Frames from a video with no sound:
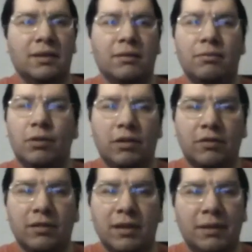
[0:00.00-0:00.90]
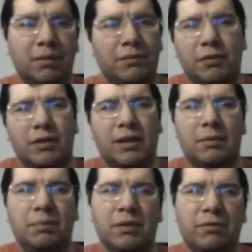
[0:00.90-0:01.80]
you know, watching it. Even if you're not
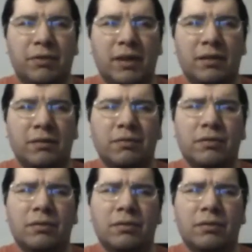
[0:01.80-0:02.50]
a big fan of